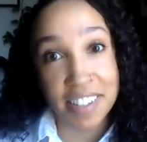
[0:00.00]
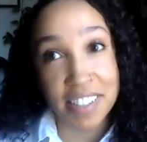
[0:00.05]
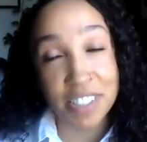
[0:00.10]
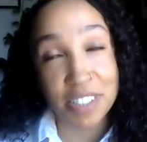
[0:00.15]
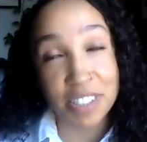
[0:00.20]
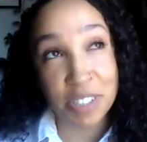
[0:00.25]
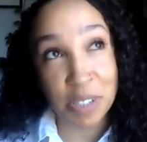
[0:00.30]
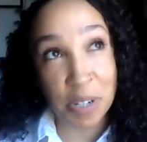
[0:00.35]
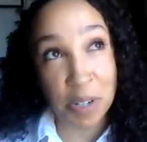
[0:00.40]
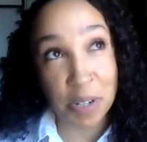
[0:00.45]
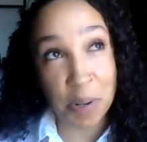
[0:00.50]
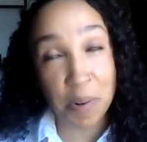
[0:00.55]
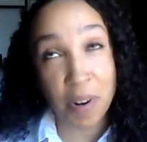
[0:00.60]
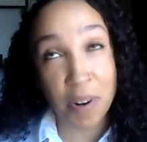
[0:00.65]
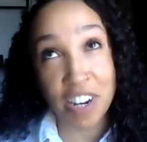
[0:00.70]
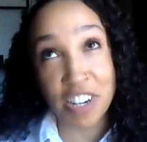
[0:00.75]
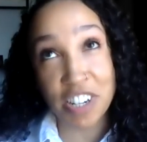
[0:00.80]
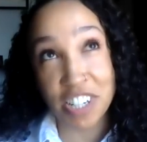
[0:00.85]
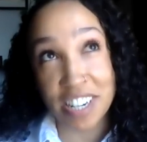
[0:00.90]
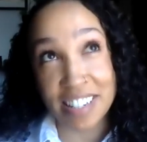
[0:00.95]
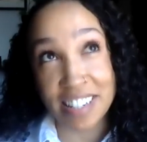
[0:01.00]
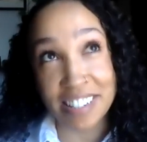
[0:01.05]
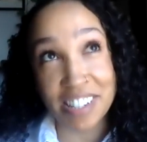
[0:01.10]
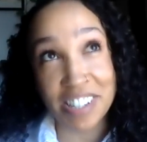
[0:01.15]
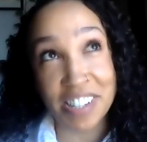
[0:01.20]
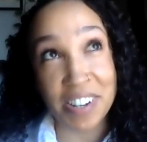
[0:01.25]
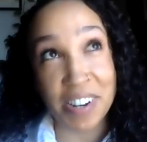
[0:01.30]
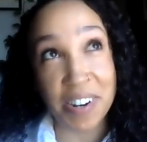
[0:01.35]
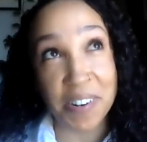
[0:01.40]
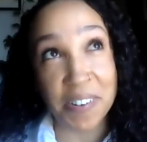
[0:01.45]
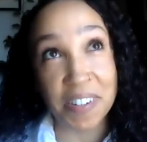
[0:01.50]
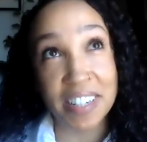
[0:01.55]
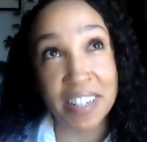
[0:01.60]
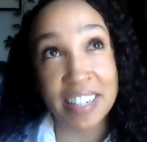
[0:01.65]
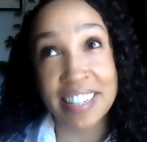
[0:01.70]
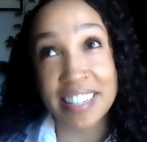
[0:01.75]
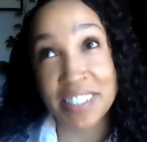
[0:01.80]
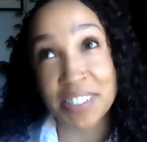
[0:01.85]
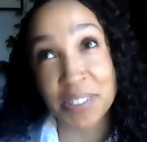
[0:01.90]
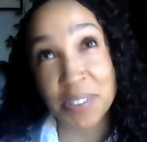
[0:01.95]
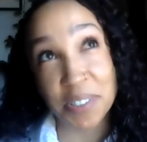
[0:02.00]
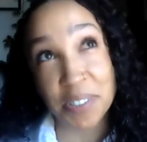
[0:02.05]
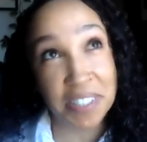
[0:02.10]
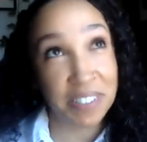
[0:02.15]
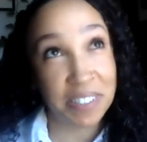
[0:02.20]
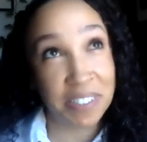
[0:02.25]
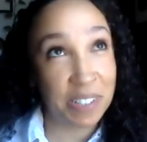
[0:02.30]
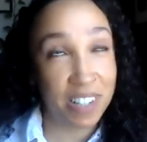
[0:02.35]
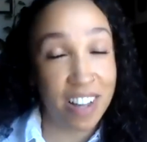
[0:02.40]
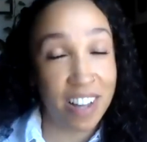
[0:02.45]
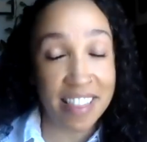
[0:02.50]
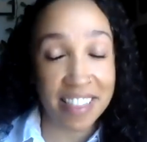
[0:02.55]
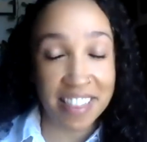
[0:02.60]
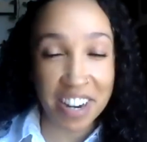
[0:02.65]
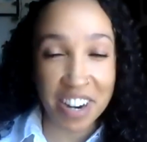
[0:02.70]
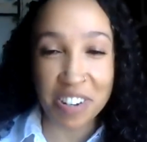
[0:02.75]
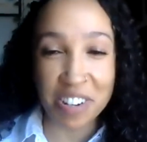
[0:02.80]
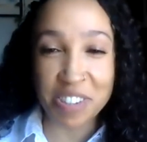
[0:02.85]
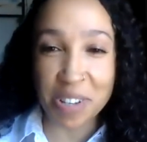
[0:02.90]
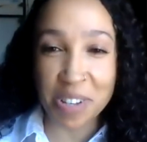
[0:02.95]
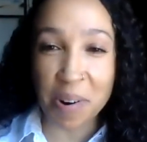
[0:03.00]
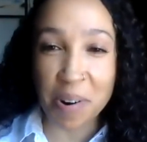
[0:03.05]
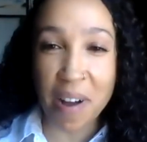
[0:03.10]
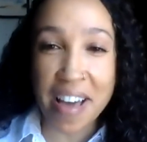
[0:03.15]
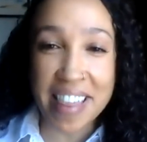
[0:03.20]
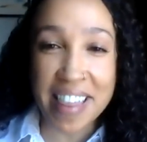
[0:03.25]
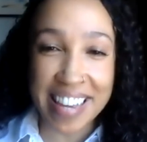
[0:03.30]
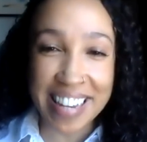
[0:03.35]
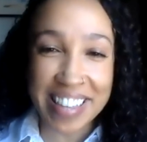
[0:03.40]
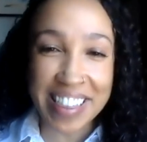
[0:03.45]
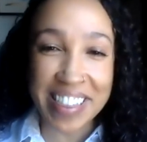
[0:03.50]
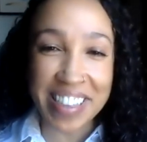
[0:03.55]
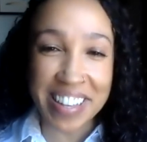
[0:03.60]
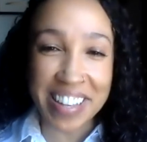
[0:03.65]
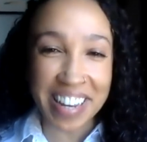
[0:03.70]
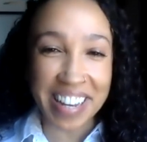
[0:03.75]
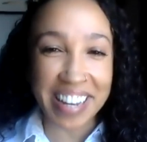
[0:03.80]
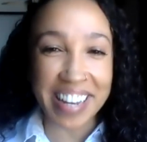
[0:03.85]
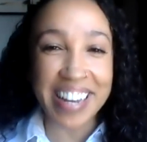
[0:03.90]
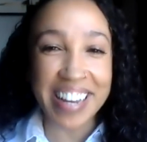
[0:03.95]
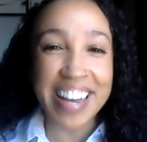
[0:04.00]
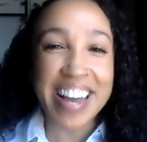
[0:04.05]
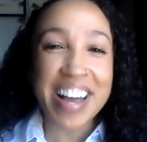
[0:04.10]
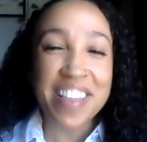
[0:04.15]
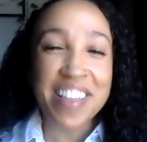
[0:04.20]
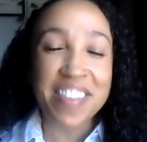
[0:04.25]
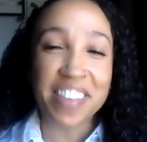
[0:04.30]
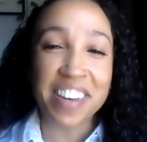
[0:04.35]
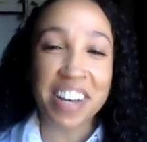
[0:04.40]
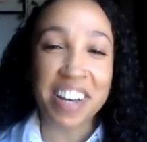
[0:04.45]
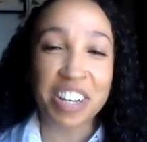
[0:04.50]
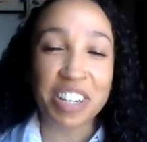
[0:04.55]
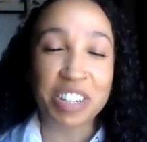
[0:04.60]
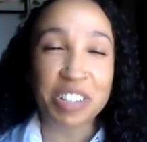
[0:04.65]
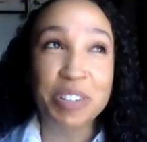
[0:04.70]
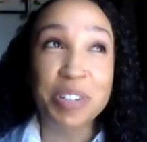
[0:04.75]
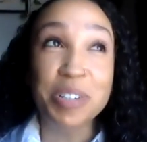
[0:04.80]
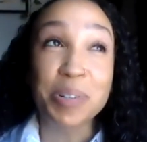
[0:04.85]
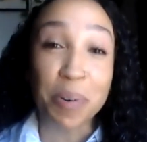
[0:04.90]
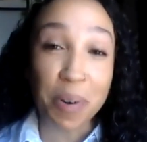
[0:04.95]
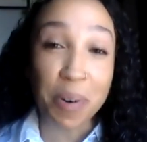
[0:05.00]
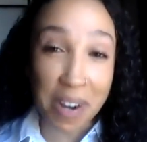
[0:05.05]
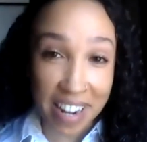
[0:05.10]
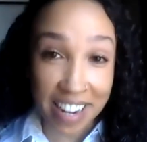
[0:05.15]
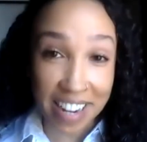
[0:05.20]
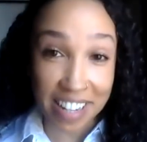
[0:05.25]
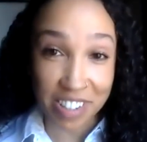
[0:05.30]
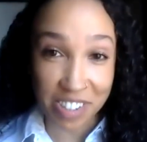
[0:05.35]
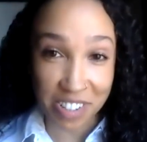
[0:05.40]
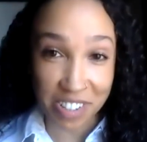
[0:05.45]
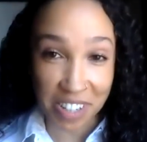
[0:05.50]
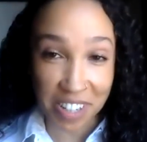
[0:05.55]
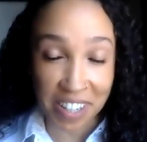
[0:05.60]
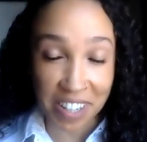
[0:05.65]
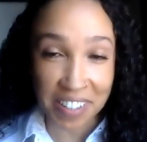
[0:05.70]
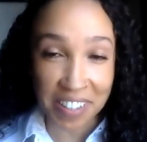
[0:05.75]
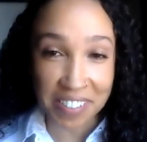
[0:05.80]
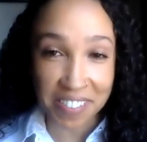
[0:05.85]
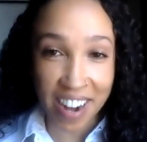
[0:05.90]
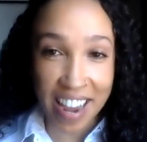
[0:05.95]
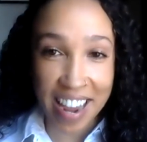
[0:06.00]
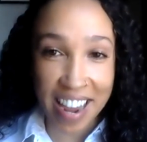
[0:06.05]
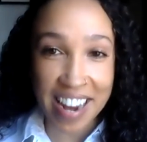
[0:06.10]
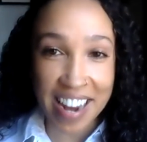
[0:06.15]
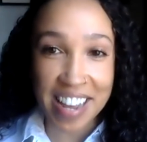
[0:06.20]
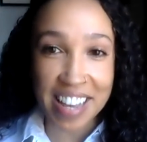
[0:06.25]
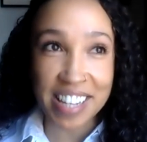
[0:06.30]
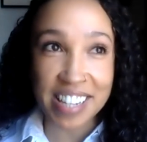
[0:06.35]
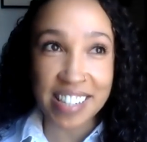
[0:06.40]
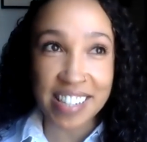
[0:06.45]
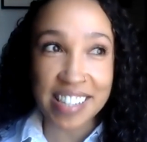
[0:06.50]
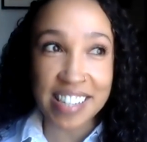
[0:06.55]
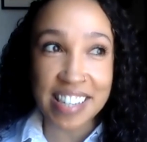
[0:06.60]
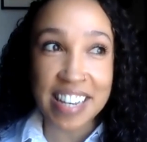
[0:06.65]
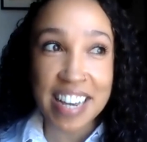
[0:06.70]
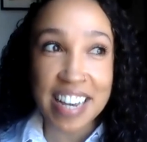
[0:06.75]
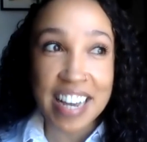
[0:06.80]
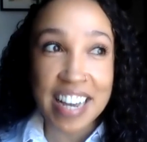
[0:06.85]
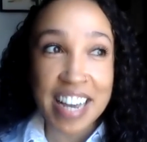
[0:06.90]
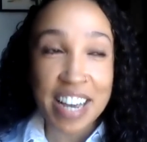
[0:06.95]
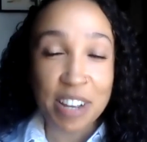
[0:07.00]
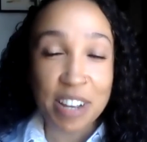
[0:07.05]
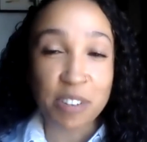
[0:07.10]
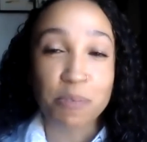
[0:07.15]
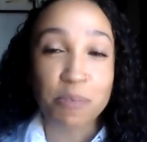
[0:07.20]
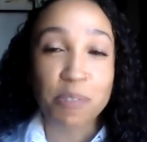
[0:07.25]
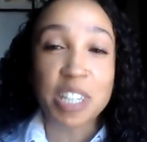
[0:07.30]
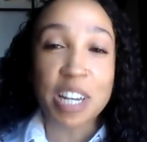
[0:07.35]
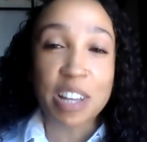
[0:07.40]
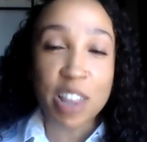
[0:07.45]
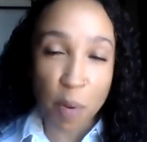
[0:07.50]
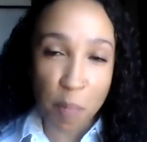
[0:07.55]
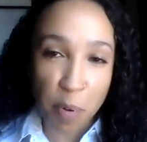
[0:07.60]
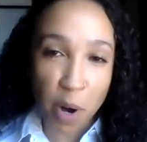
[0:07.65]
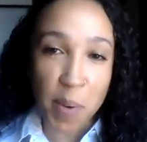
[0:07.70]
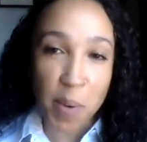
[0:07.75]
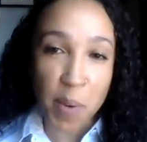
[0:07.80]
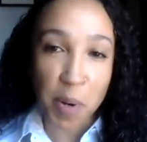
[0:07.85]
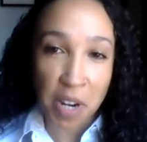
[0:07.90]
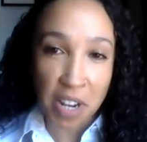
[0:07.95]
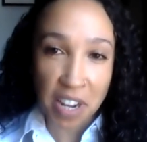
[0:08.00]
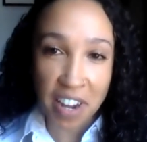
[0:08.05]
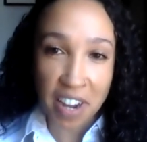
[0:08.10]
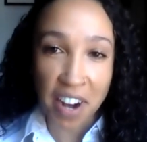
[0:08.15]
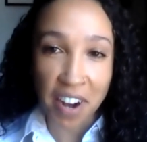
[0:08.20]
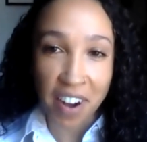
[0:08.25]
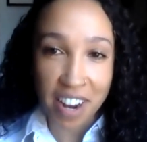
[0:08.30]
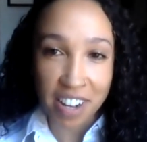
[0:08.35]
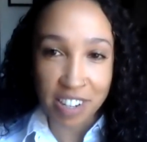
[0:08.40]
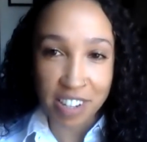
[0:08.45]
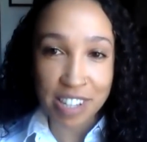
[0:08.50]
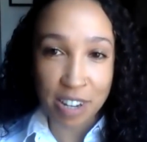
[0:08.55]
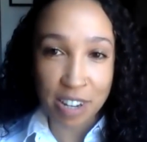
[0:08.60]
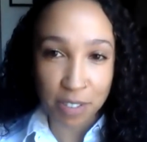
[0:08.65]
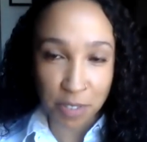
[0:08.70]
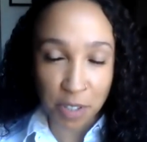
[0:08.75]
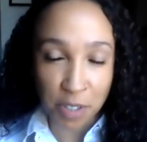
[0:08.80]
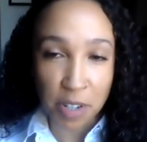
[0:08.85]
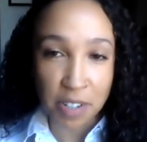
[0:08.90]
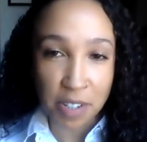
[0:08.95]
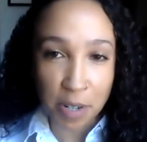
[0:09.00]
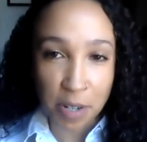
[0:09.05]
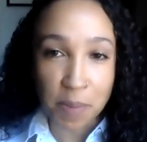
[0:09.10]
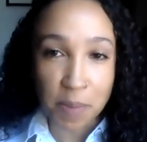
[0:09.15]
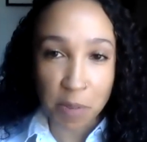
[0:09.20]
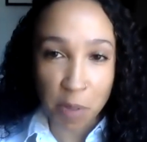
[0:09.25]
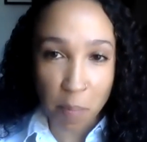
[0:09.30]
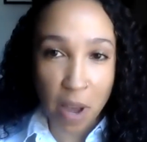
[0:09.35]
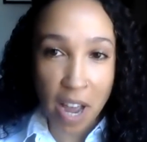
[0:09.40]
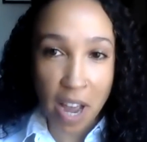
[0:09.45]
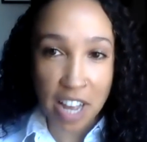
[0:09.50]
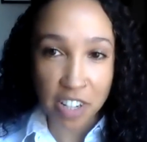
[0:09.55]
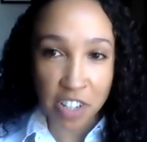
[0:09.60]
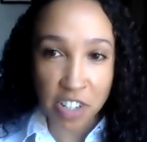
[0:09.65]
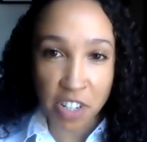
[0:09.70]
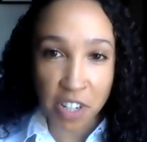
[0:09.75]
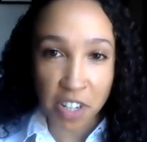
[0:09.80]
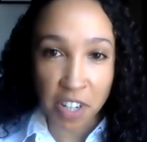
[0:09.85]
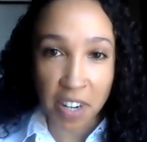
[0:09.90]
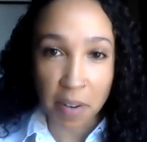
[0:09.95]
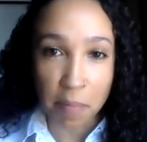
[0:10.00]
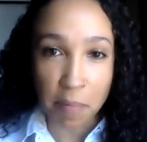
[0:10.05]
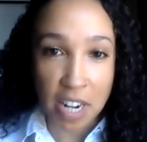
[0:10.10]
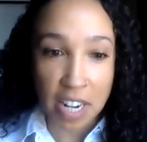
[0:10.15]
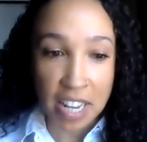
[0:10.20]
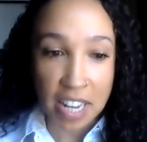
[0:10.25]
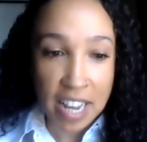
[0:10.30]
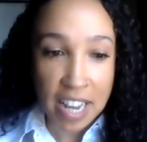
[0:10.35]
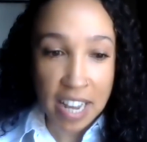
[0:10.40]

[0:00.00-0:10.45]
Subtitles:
it's a good question. So there's a lot there. So I think the short answer, right, is is really that primary care has suffered over the past year. I mean,